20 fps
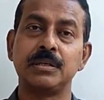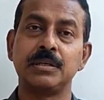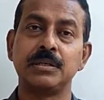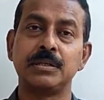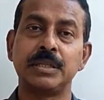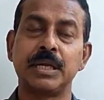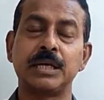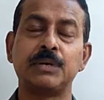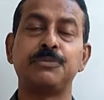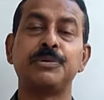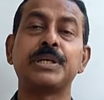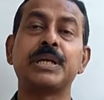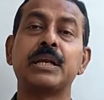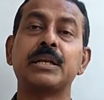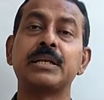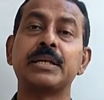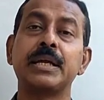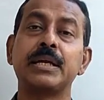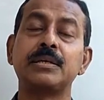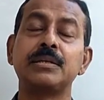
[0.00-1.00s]
that we can
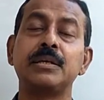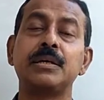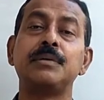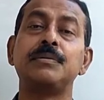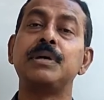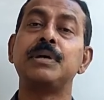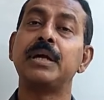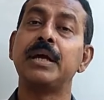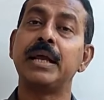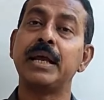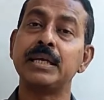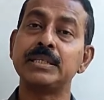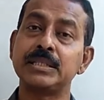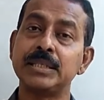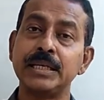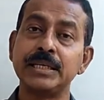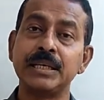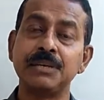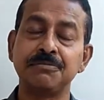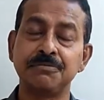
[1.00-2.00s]
get the
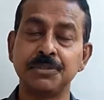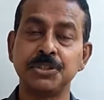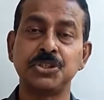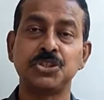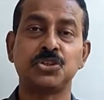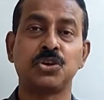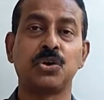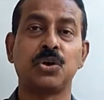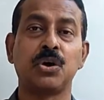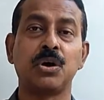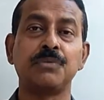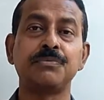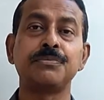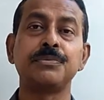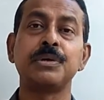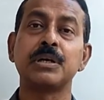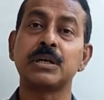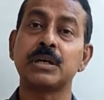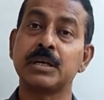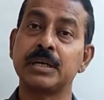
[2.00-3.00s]
SI definition of
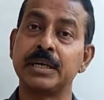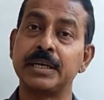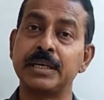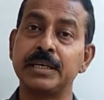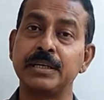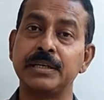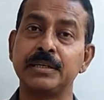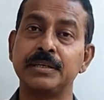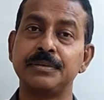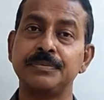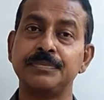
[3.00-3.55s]
current.